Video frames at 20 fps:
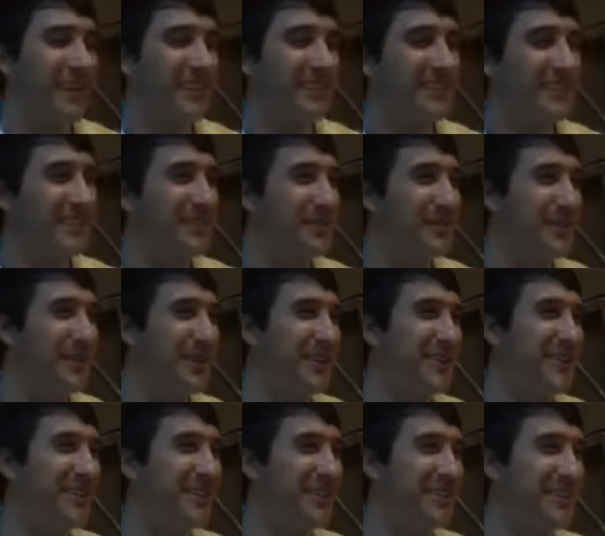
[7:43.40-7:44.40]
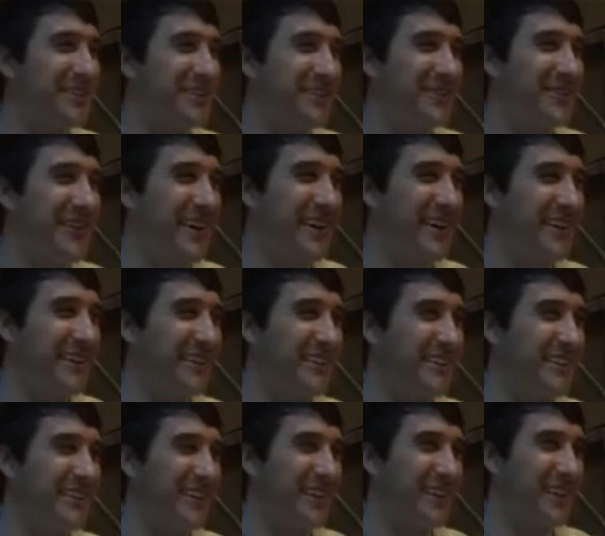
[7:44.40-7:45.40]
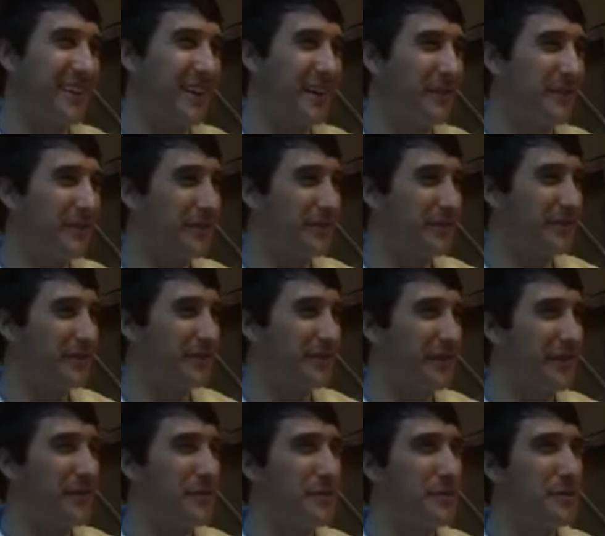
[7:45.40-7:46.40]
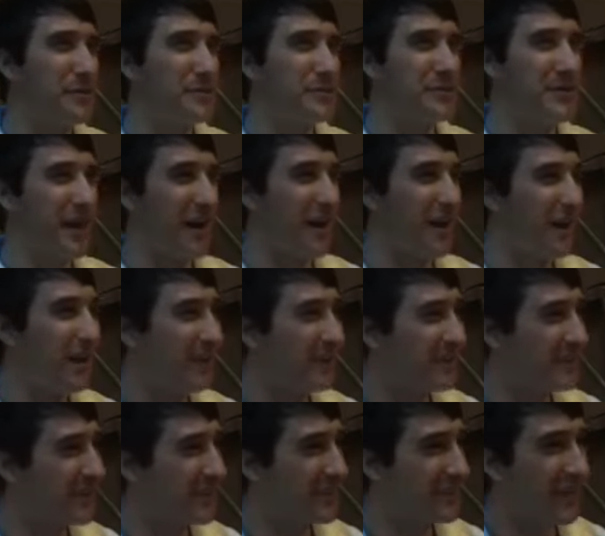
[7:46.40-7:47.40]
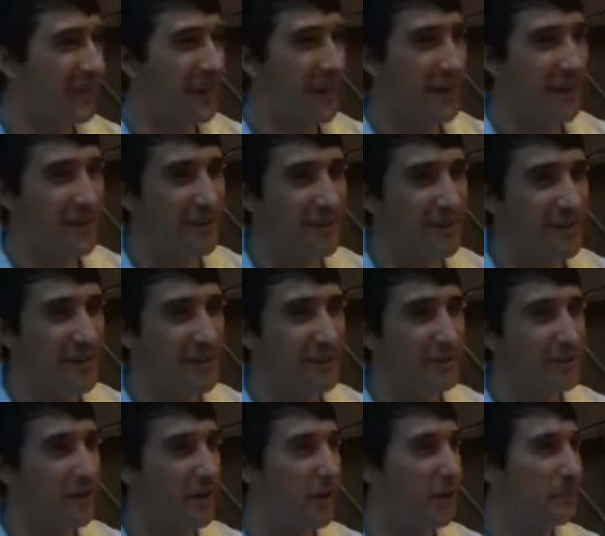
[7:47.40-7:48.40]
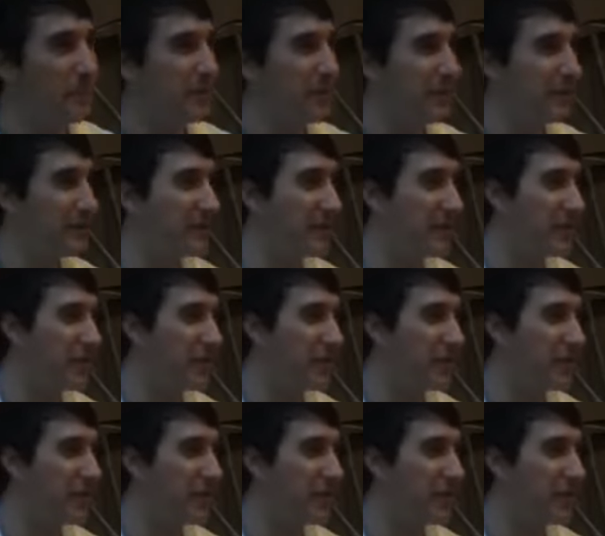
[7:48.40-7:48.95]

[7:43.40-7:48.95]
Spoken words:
Listen, Twitter to me is, a lot of it's so toxic. Like, I get on there, it's all politically